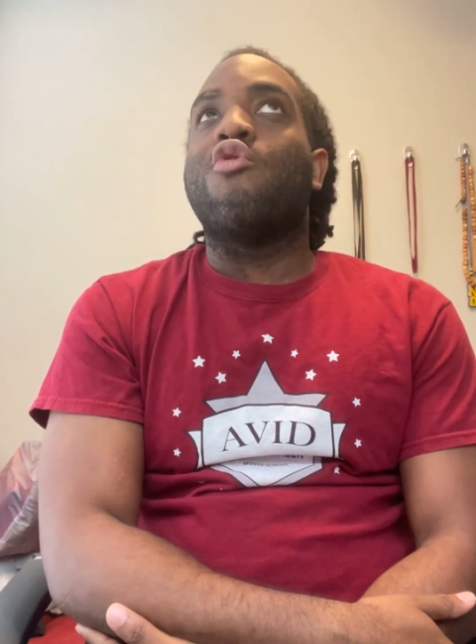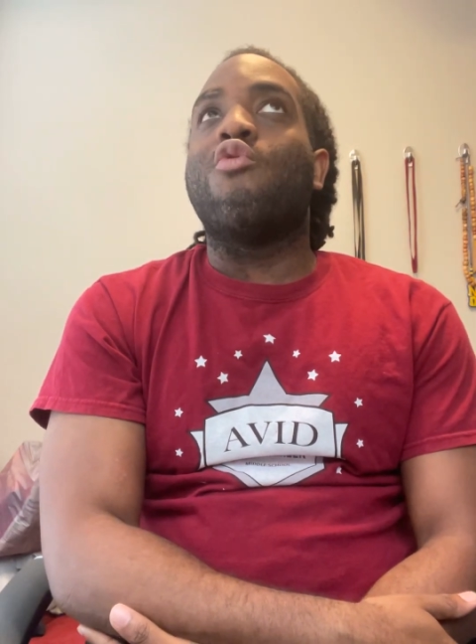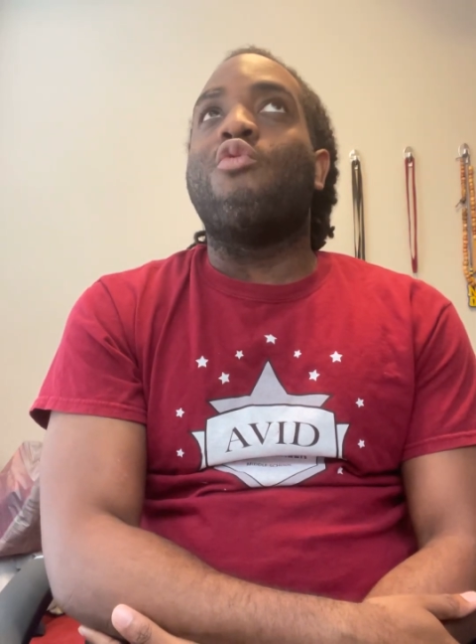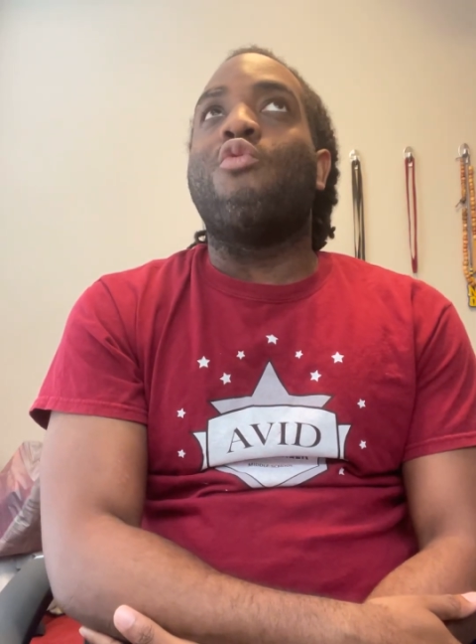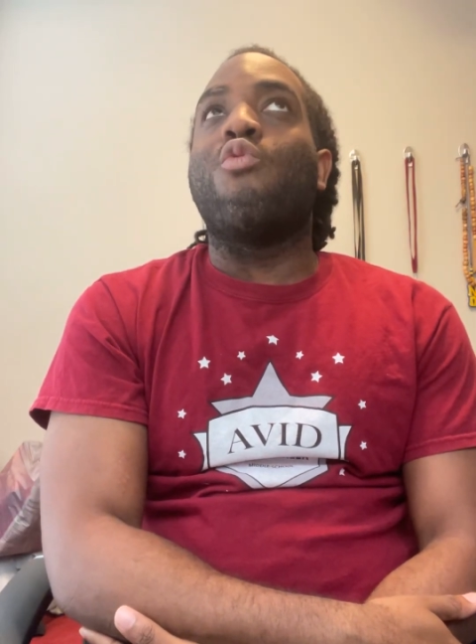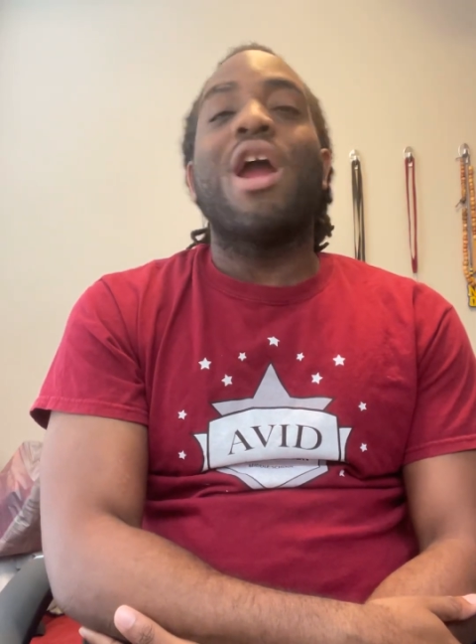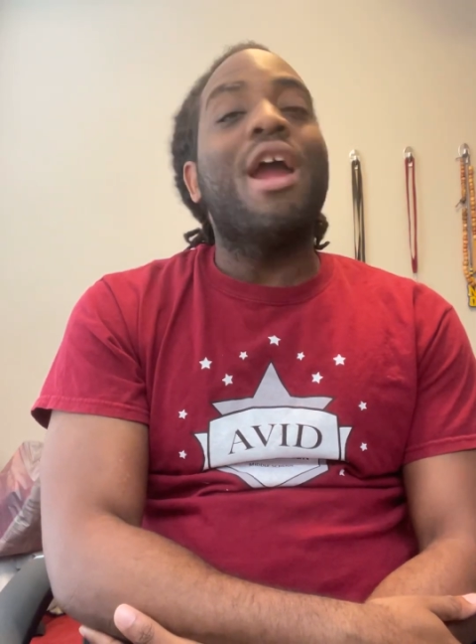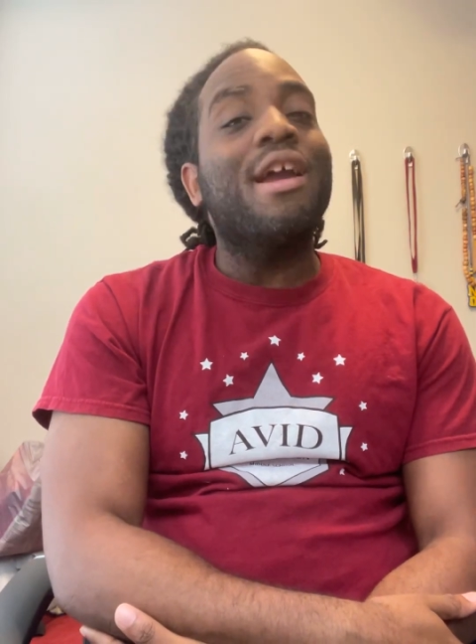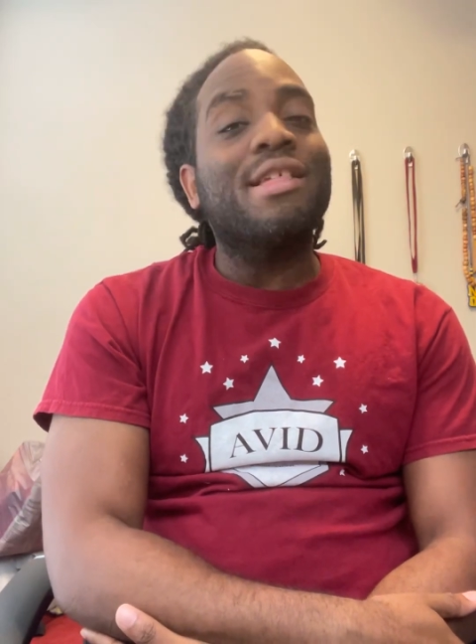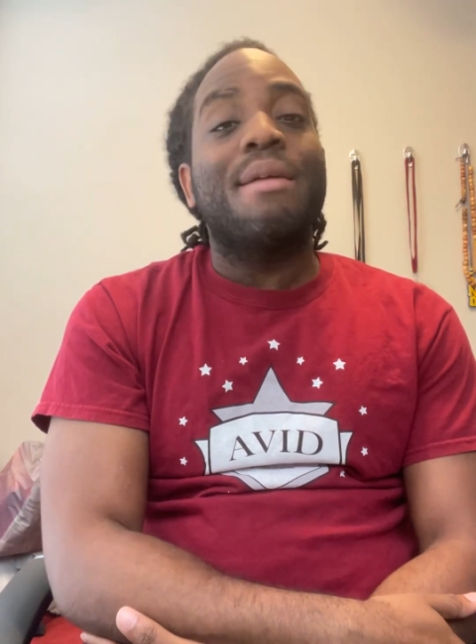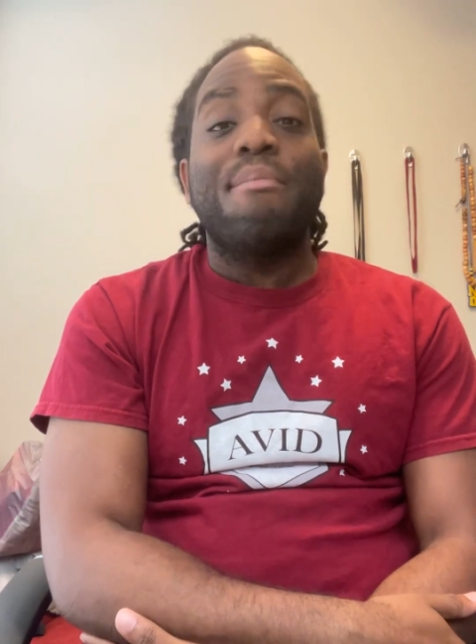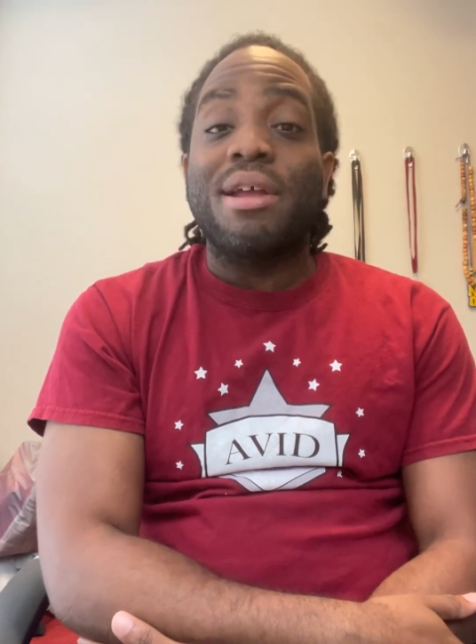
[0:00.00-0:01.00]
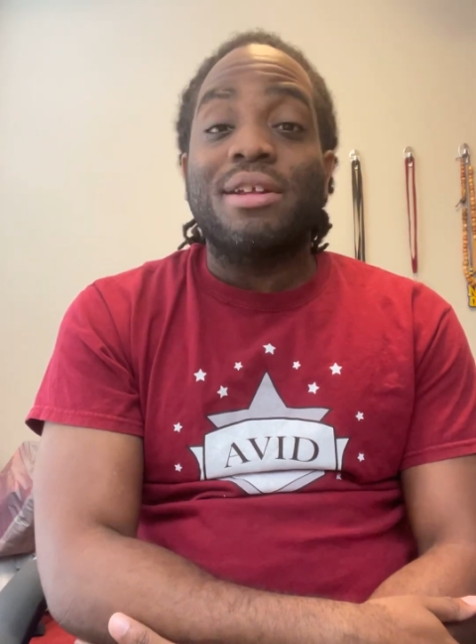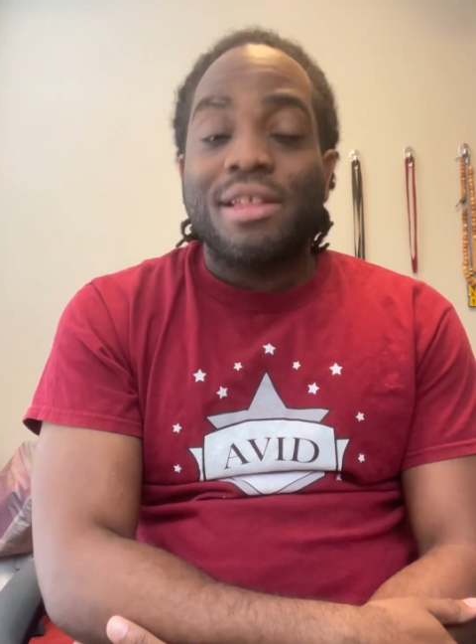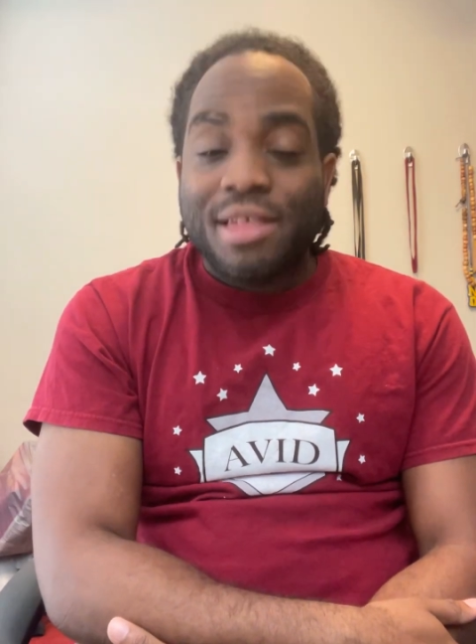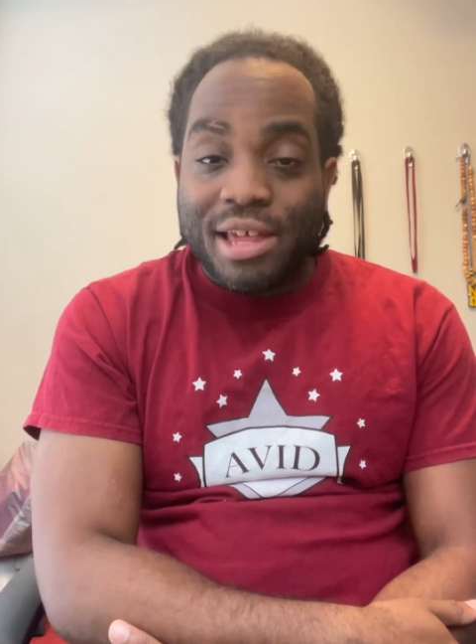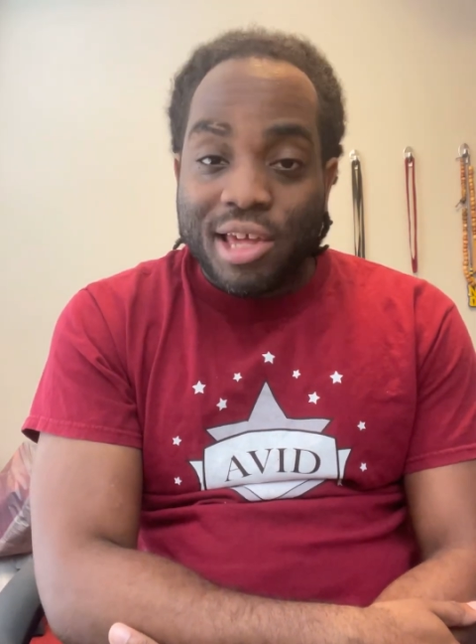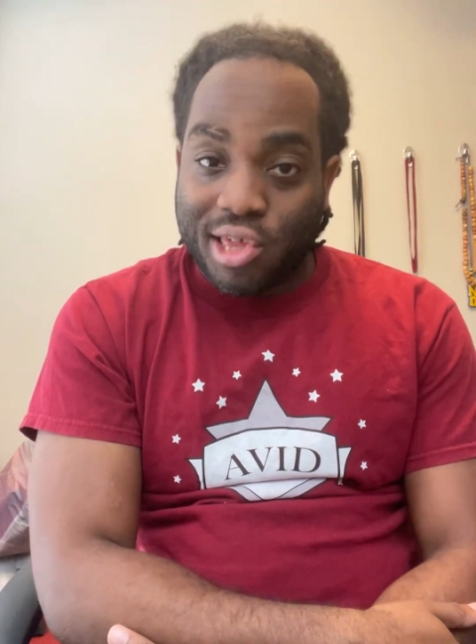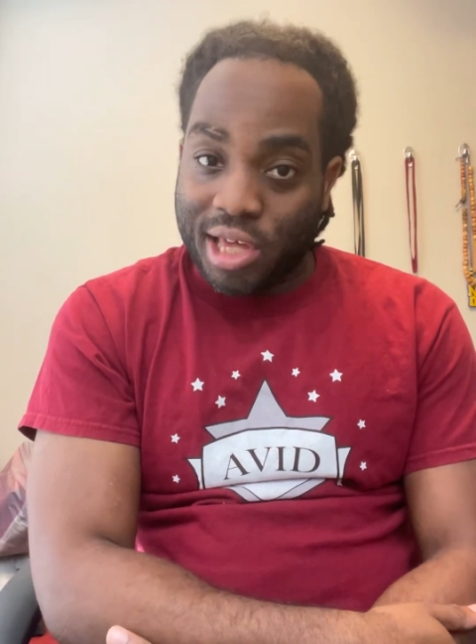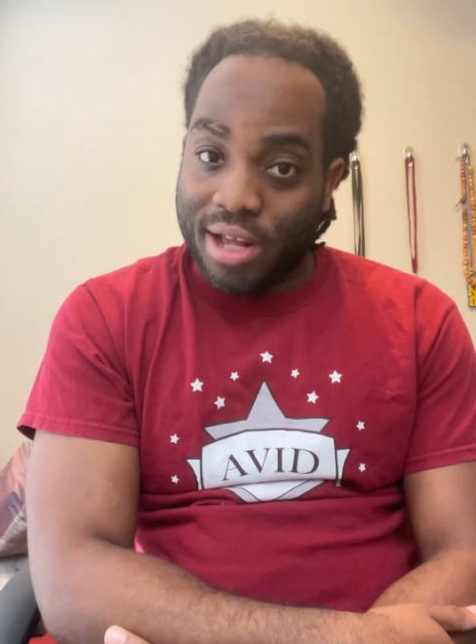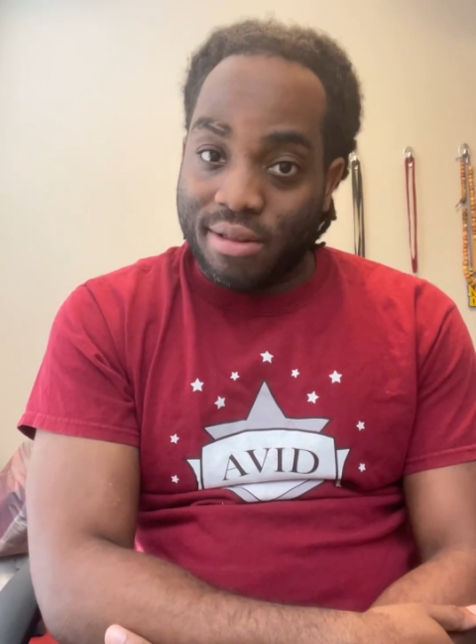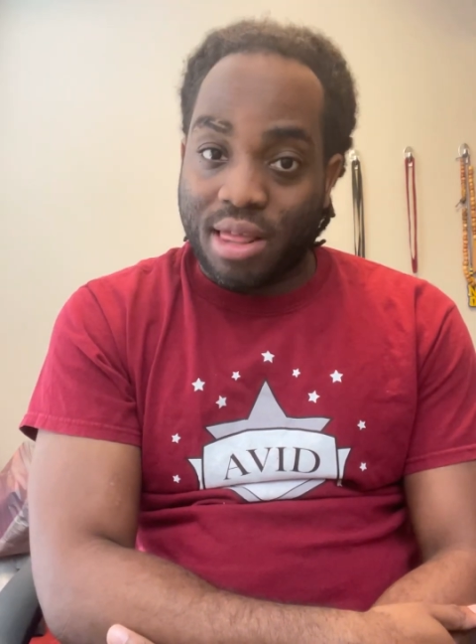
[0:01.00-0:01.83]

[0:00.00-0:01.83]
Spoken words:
where is it better to teach at?